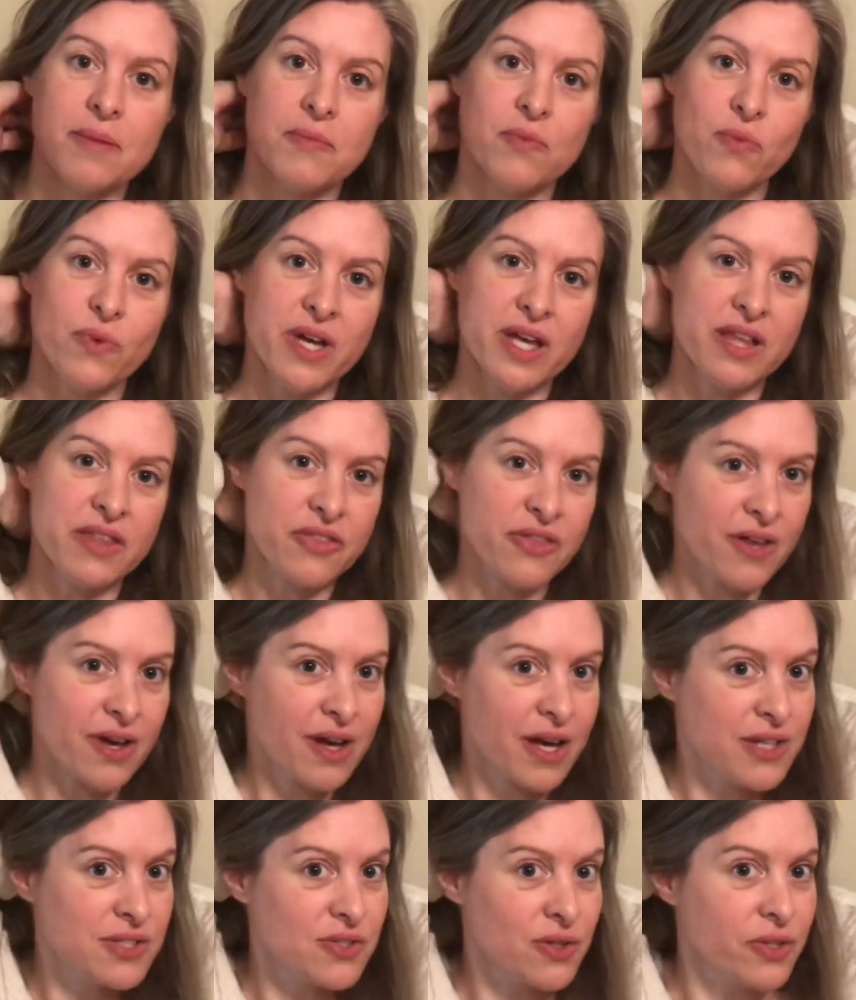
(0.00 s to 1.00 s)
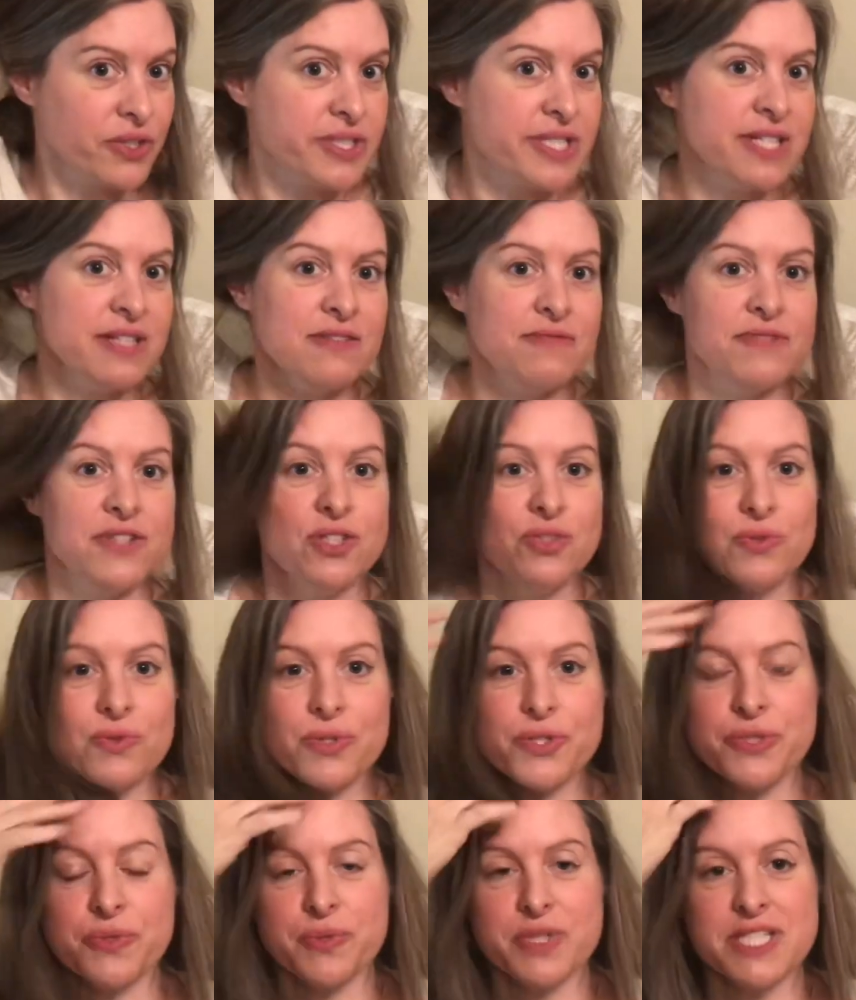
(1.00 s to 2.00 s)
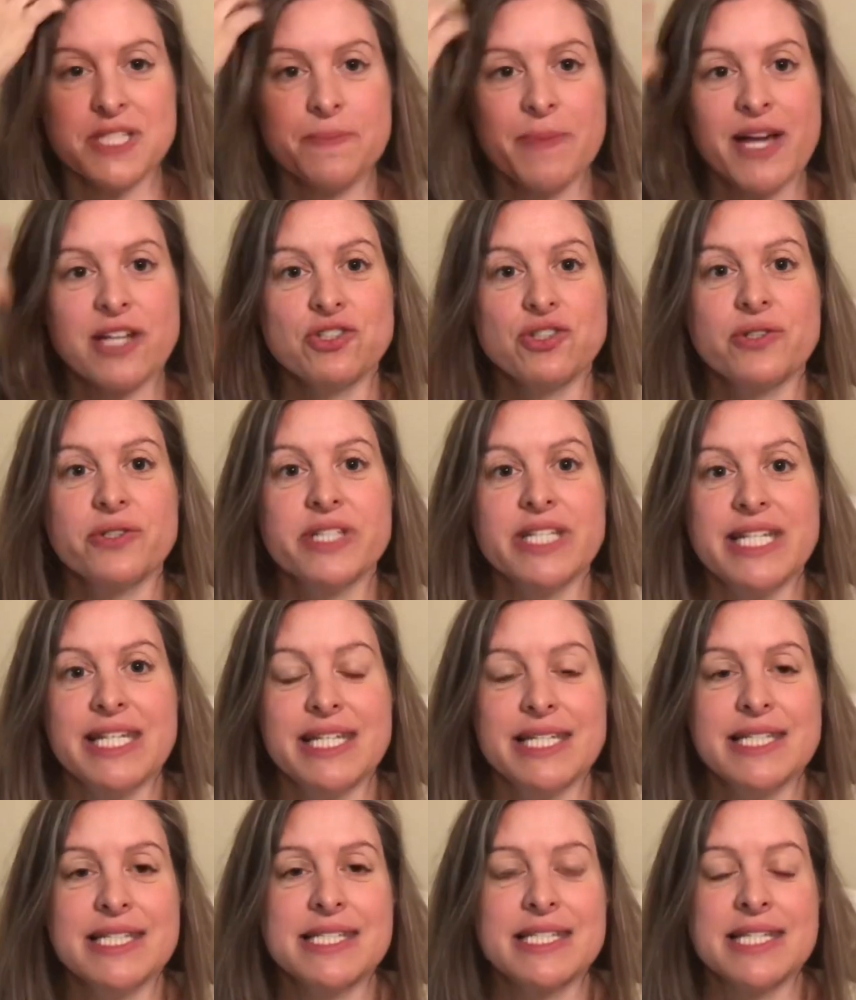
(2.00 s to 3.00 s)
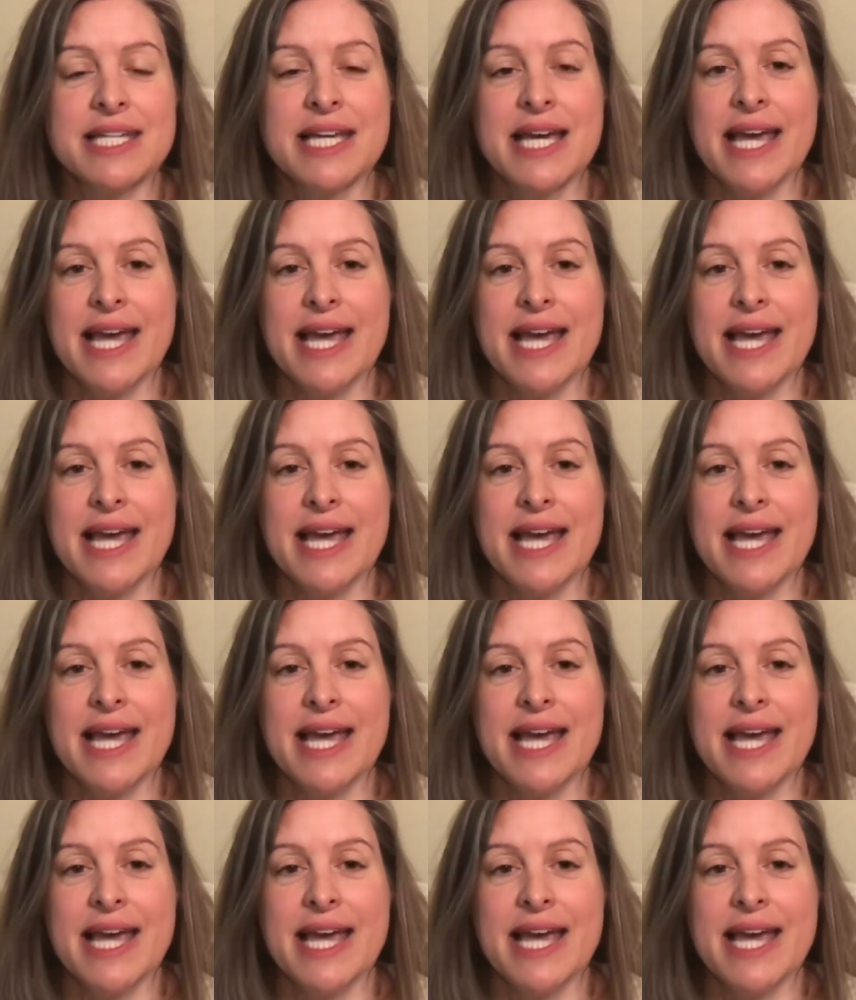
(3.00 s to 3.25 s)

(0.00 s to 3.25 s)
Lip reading: with adult individuals with special needs.